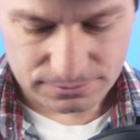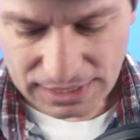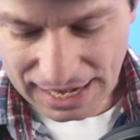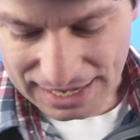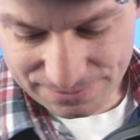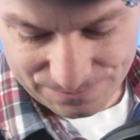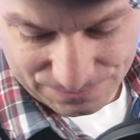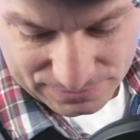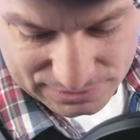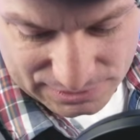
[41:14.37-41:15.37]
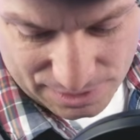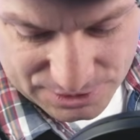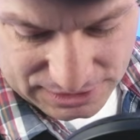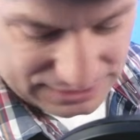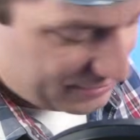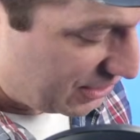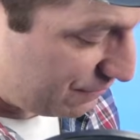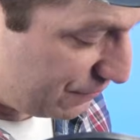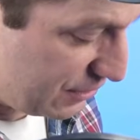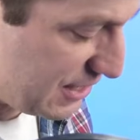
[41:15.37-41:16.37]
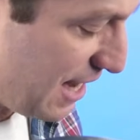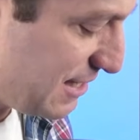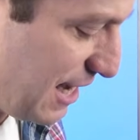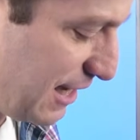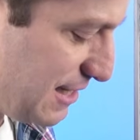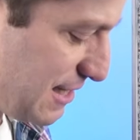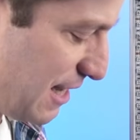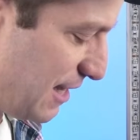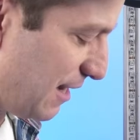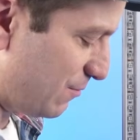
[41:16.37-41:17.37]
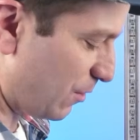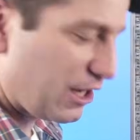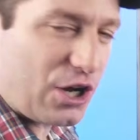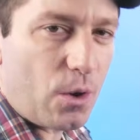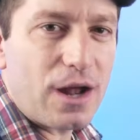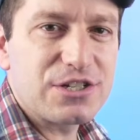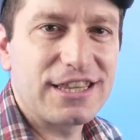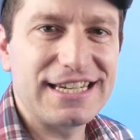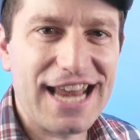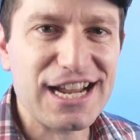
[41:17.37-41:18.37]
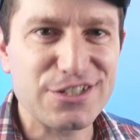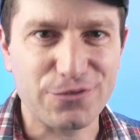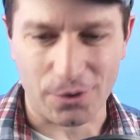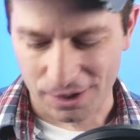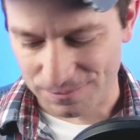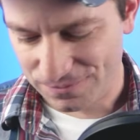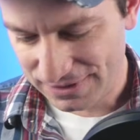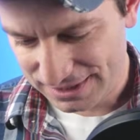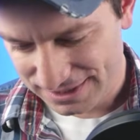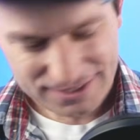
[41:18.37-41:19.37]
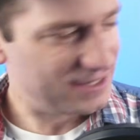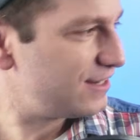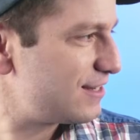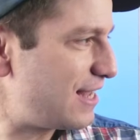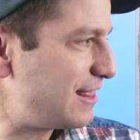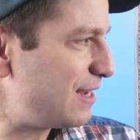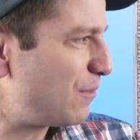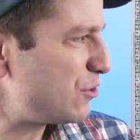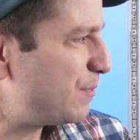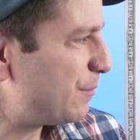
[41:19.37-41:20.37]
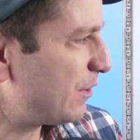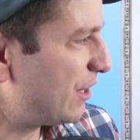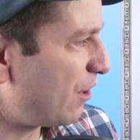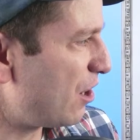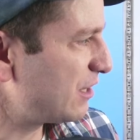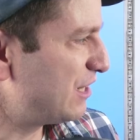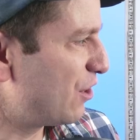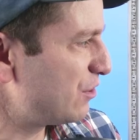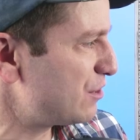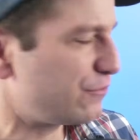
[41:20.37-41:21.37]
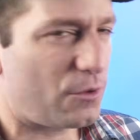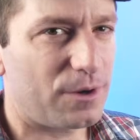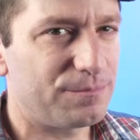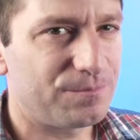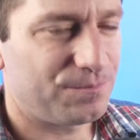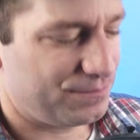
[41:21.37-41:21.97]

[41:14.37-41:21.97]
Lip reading: Okay, I'm just going to leave it up for 10 seconds, and then we're going to go on to the next form. I think most people here already know this form.